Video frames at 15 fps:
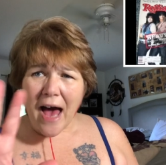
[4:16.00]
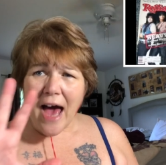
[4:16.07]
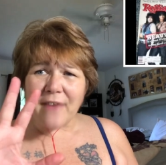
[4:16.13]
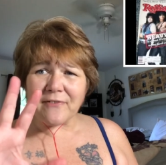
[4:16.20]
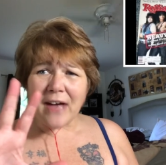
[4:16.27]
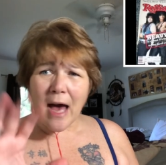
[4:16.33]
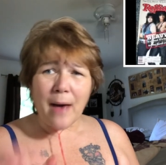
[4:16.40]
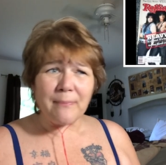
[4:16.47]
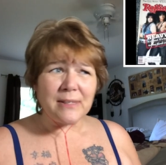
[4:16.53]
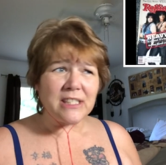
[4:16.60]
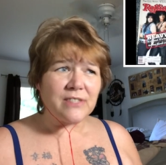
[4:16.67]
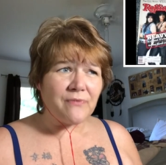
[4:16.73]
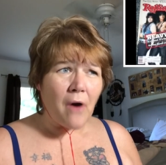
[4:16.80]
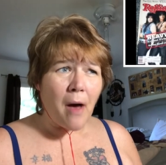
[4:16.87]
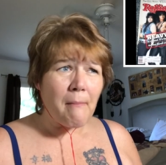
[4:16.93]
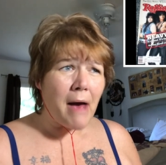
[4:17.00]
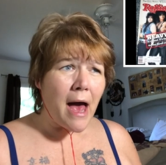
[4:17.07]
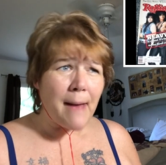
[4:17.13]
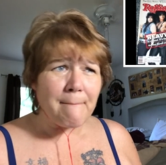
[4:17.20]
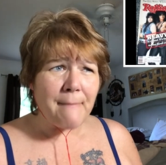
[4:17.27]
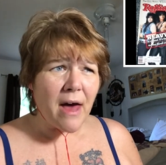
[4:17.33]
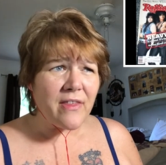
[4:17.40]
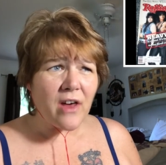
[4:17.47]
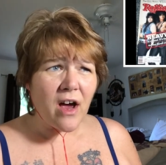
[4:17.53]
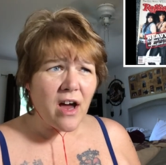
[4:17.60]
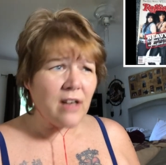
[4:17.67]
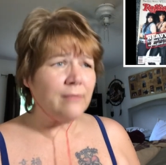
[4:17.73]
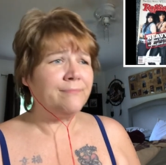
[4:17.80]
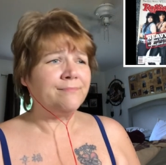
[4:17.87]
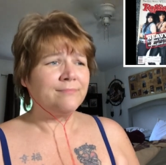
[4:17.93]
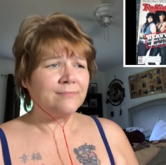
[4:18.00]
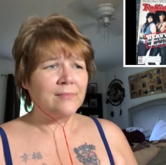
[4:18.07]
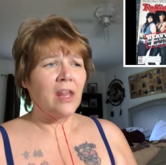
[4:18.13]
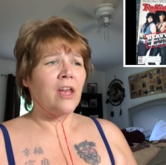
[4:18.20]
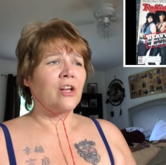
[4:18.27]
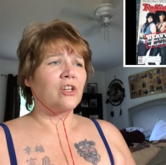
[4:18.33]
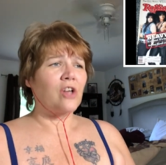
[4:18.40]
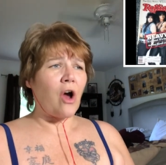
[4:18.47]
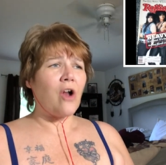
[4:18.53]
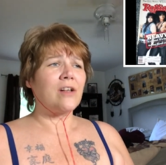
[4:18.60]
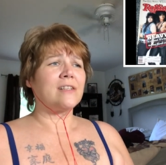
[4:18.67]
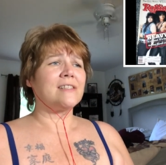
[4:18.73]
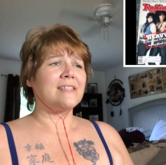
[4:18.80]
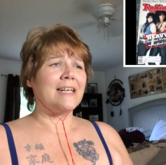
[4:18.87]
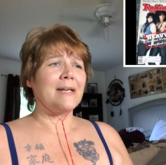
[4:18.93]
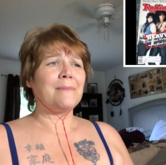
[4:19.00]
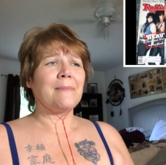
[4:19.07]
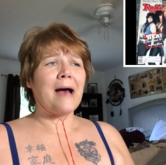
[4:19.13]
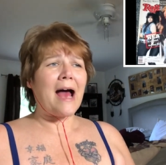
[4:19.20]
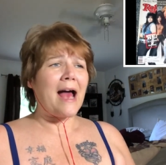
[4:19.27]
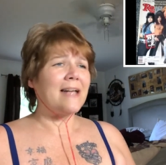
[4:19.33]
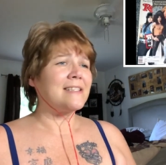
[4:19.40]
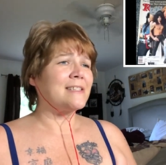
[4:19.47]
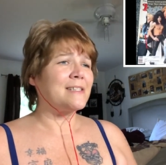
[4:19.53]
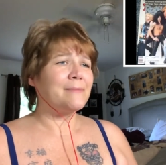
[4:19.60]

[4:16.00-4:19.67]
five copies for my mother? Stone. Wanna see my